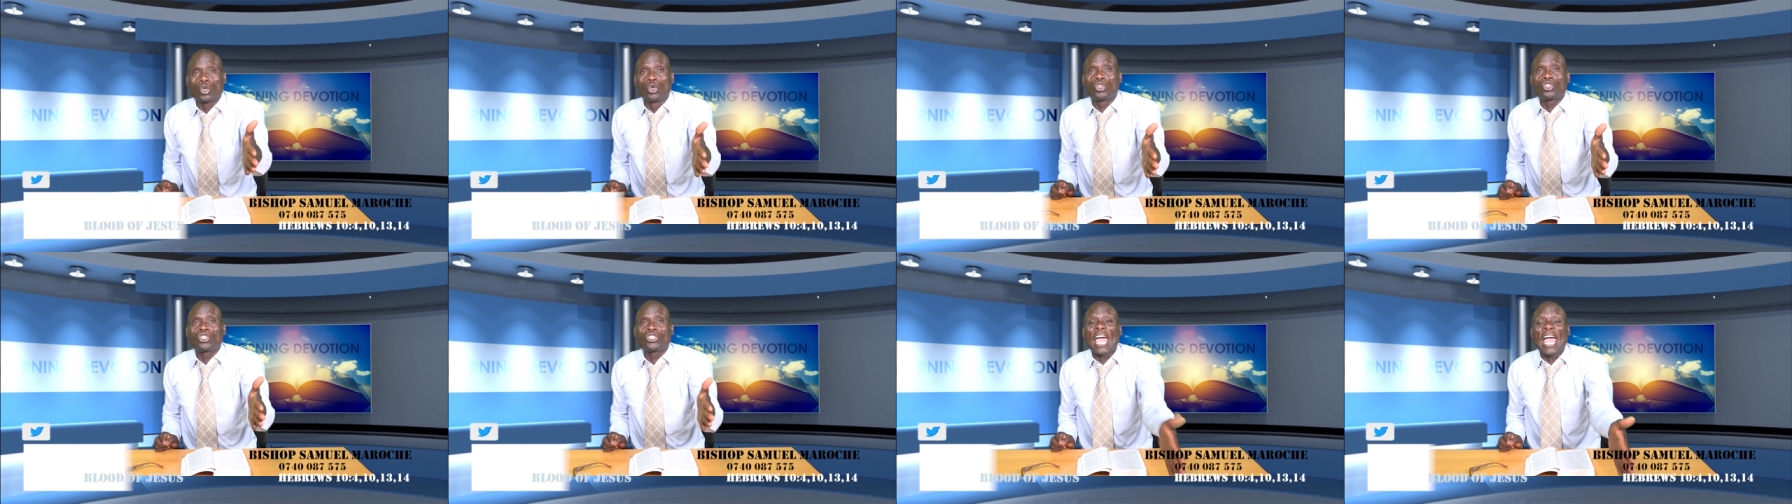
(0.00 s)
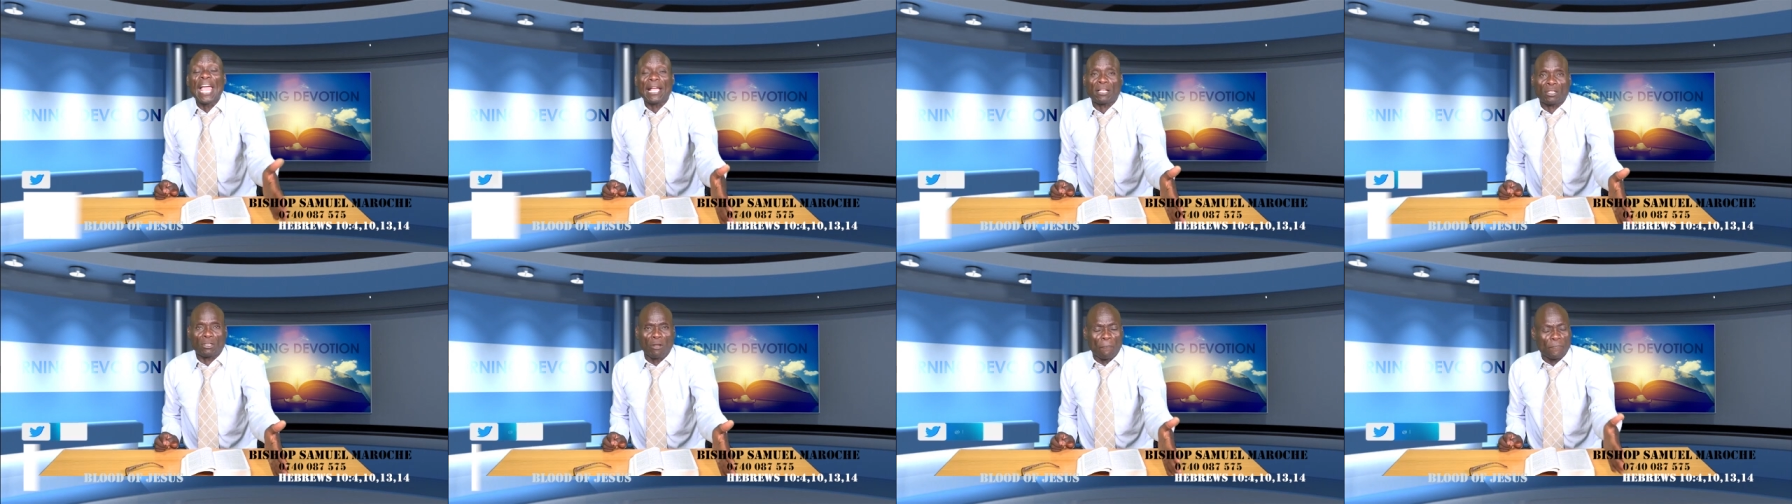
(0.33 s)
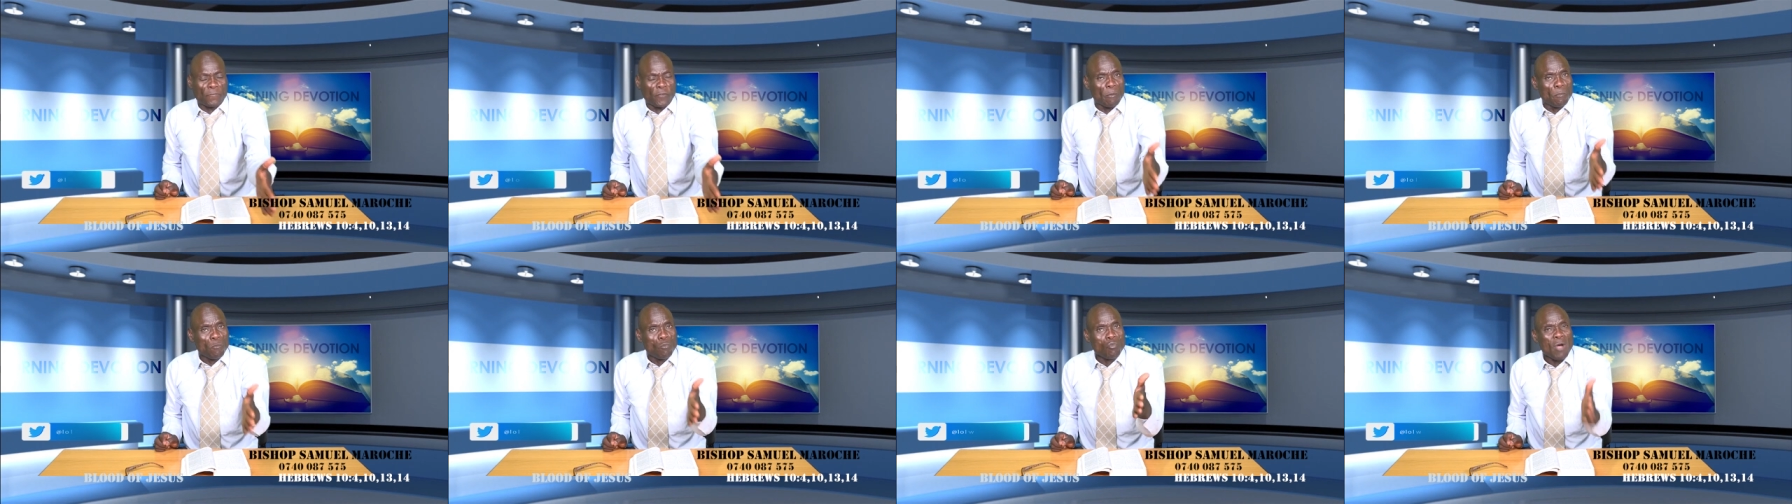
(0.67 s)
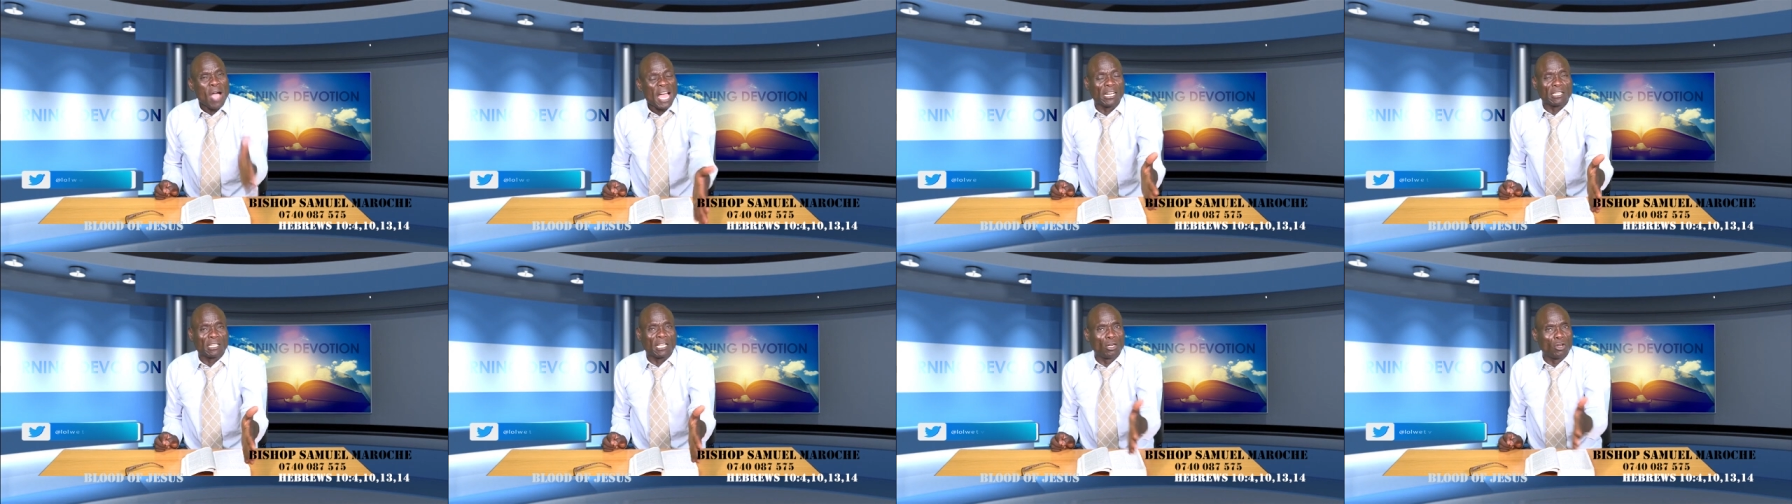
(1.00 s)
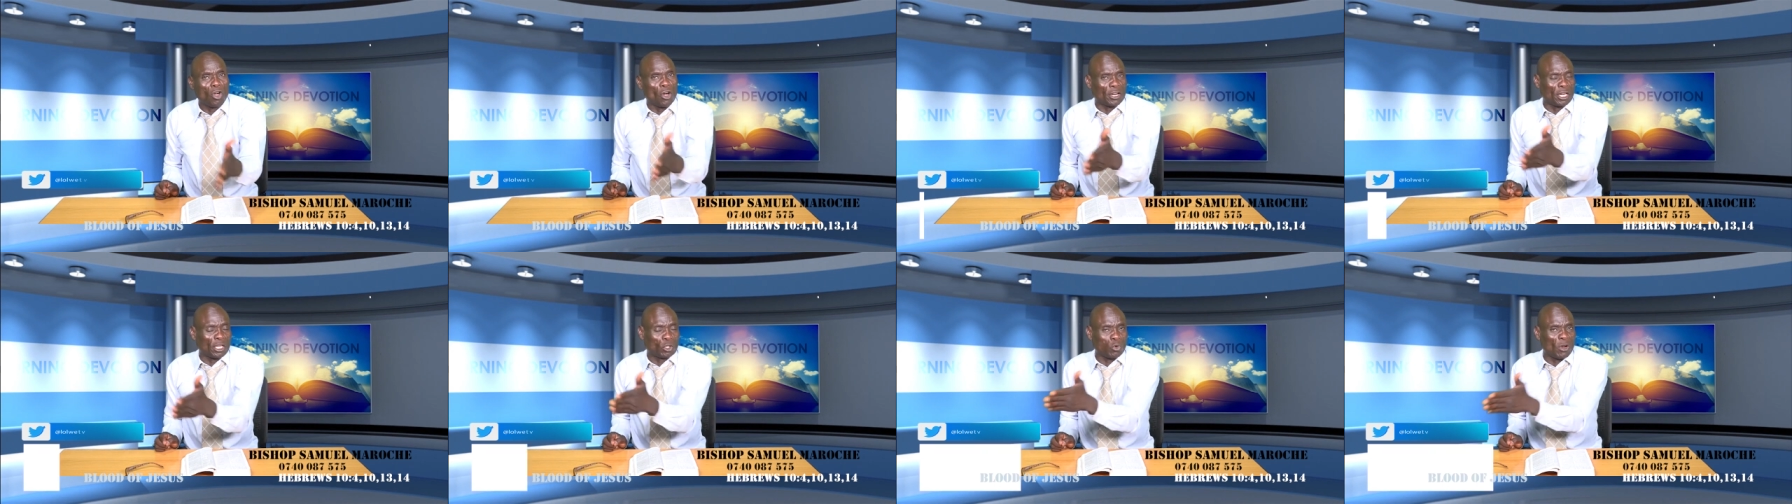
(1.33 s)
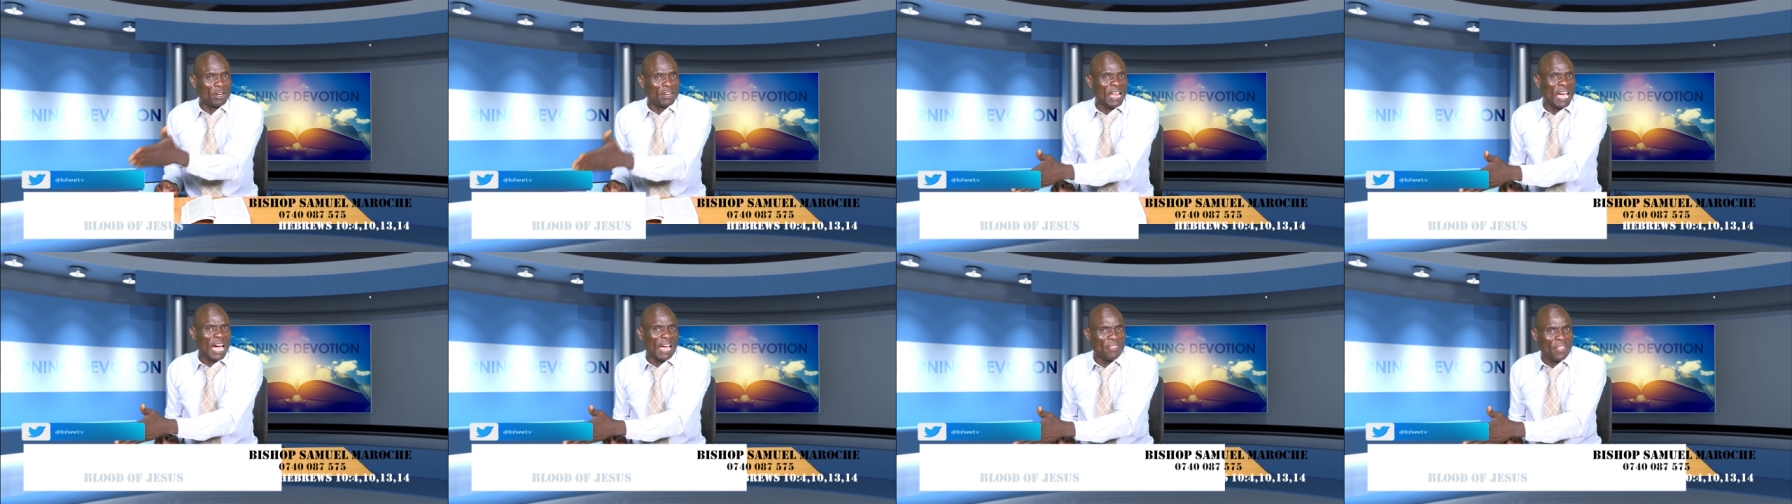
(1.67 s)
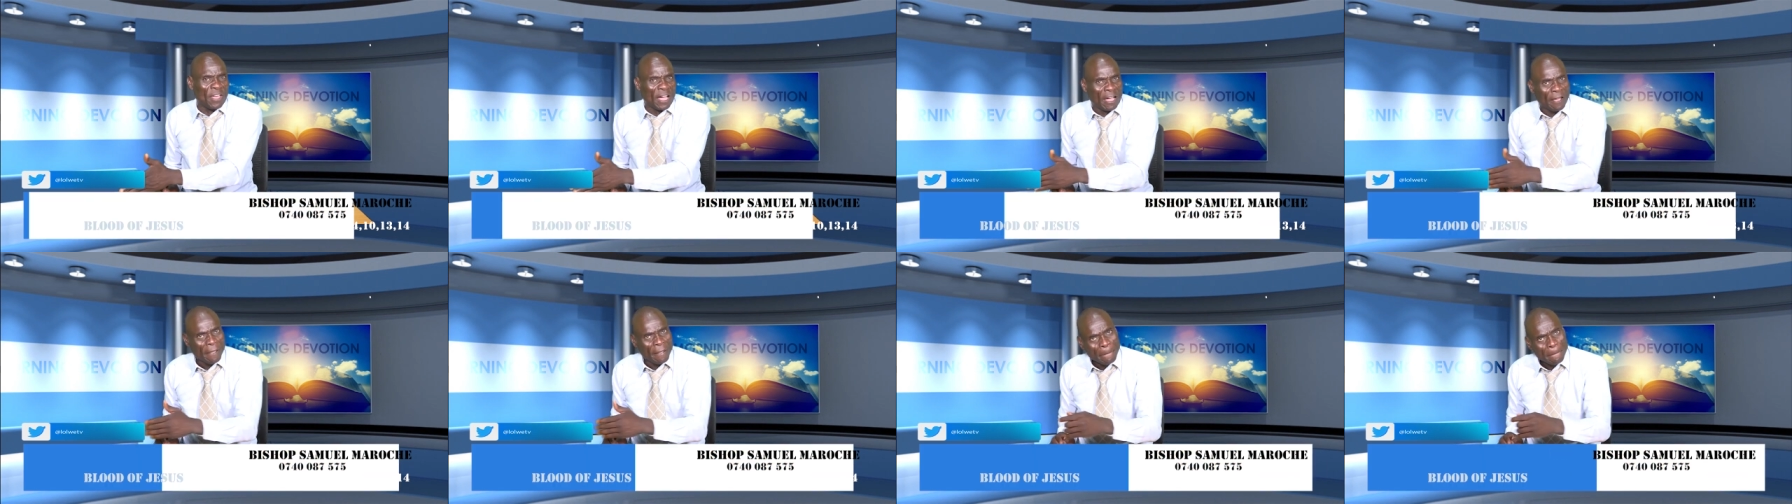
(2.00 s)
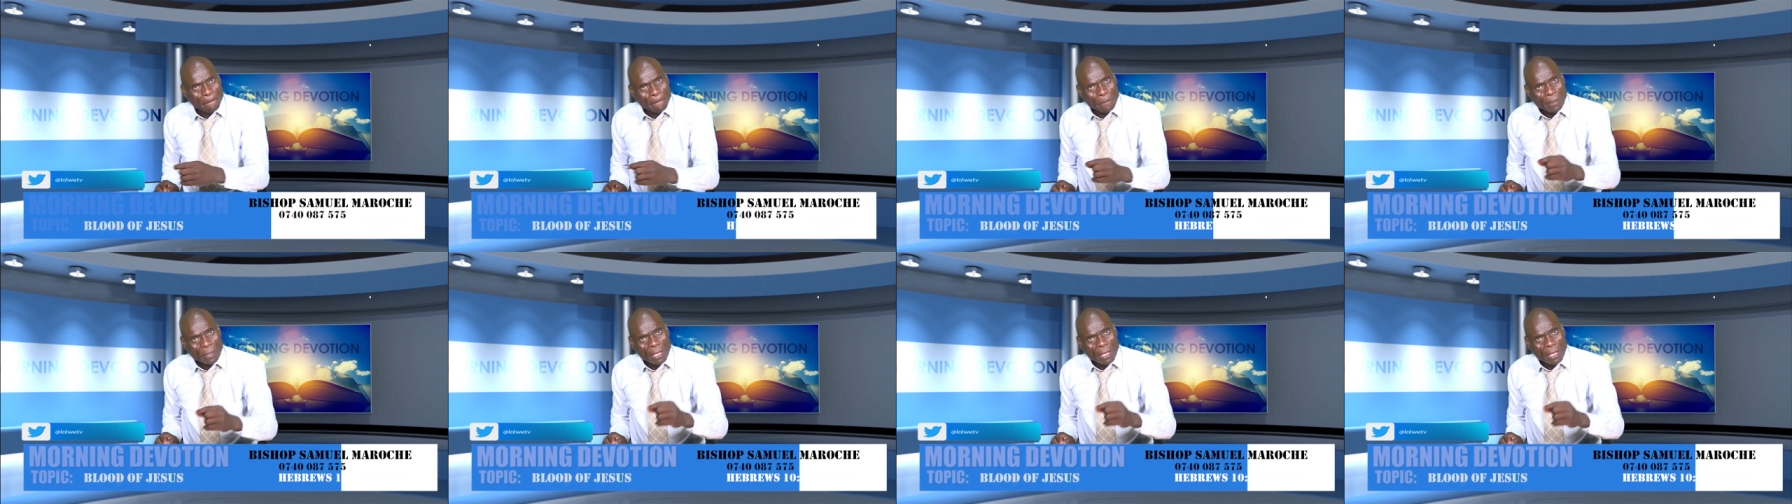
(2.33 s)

to take you from one glory to another.